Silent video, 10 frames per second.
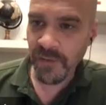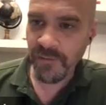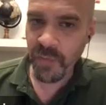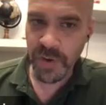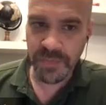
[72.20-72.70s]

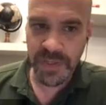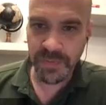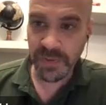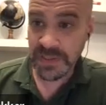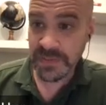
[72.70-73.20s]
of what
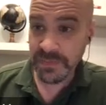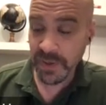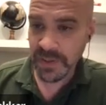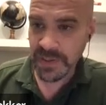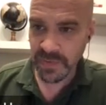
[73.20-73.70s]
people
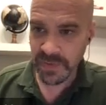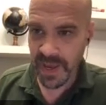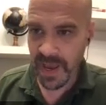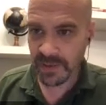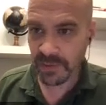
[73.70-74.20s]
experienced when they
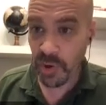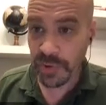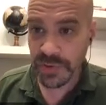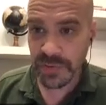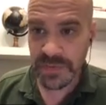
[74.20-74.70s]
had
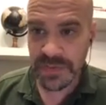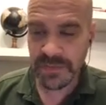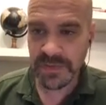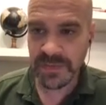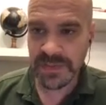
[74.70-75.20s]
long-term
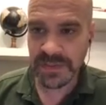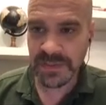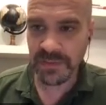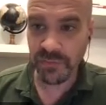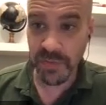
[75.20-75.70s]
symptoms that
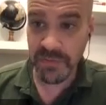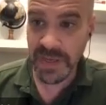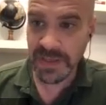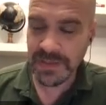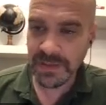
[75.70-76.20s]
didn't
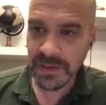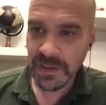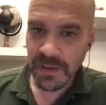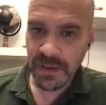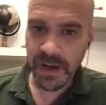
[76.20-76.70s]
remit
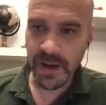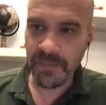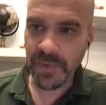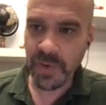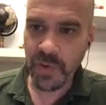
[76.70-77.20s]

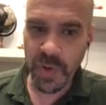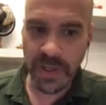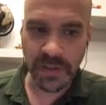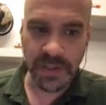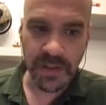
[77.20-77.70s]

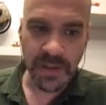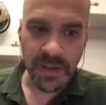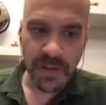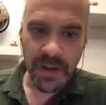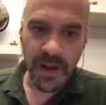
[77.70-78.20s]
quickly.
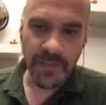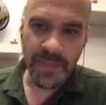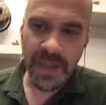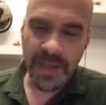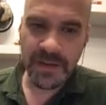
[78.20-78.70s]

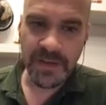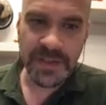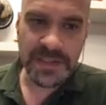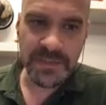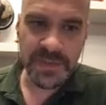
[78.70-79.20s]
And the
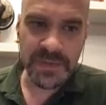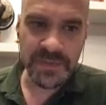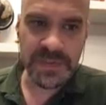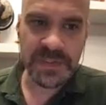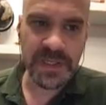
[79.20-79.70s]

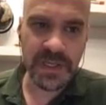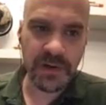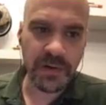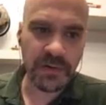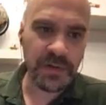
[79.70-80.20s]
symptoms
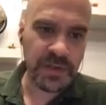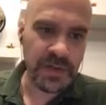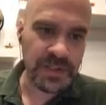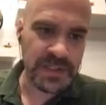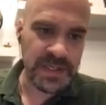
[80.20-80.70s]
here, you
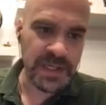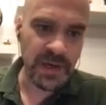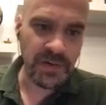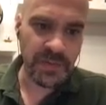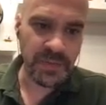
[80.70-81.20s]
can see
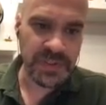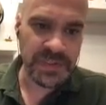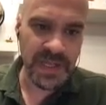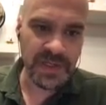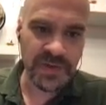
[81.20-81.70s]
here the
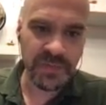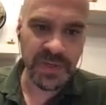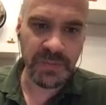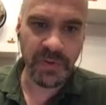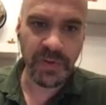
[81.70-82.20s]
percentage of
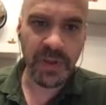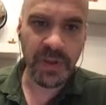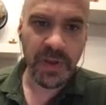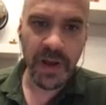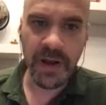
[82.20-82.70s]
people
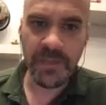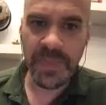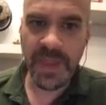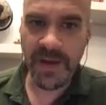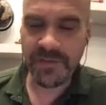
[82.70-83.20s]

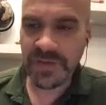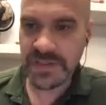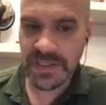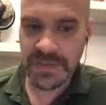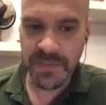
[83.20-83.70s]
after
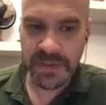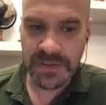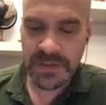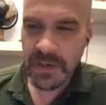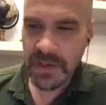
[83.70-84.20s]
6
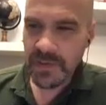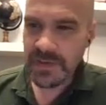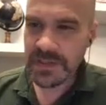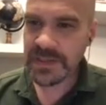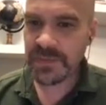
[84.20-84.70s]
months.
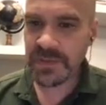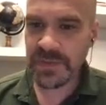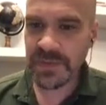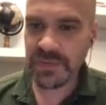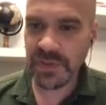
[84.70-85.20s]
The
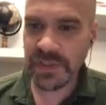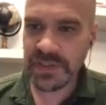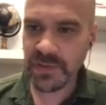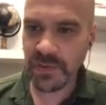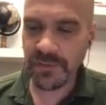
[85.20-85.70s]
symptoms really
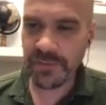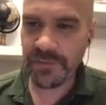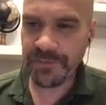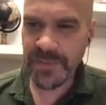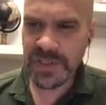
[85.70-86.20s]
sort of
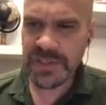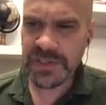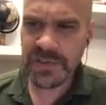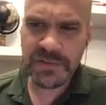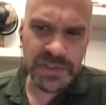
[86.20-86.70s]

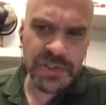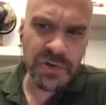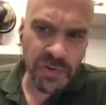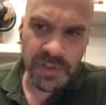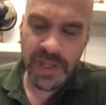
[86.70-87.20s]

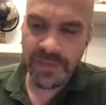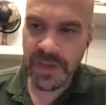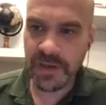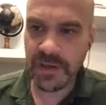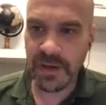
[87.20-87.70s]
circled, I
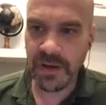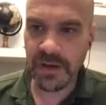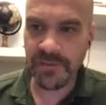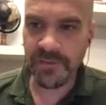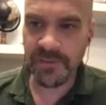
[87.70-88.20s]
think,
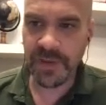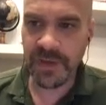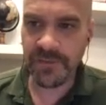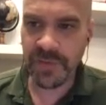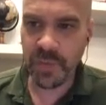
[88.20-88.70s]

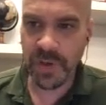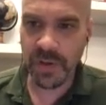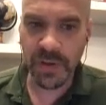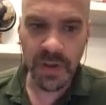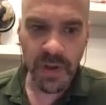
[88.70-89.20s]
if you
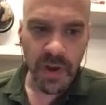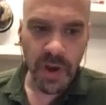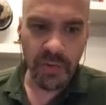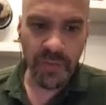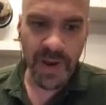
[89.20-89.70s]
will,
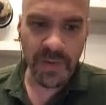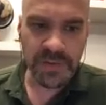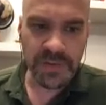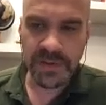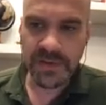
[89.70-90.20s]

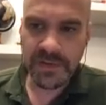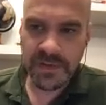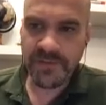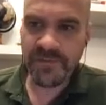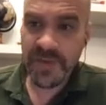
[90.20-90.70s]
around
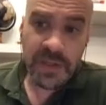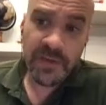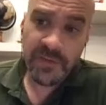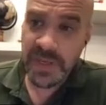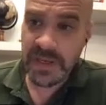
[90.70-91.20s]
the feeling
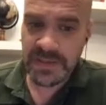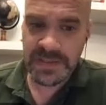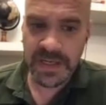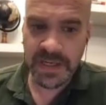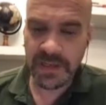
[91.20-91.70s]
of being
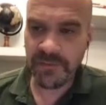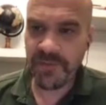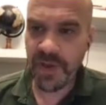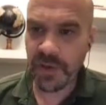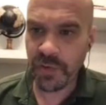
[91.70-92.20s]
sick and
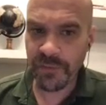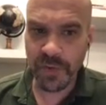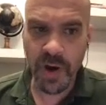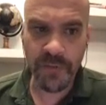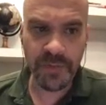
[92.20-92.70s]
failure of
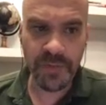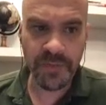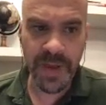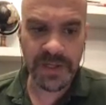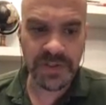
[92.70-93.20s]
recovery
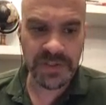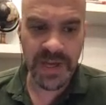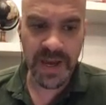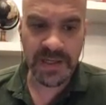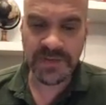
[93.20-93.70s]
from
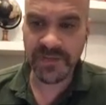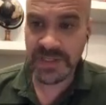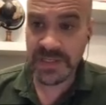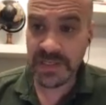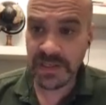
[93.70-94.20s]
exercise,
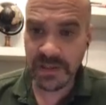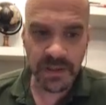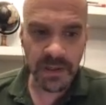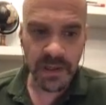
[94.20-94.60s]
fatigue,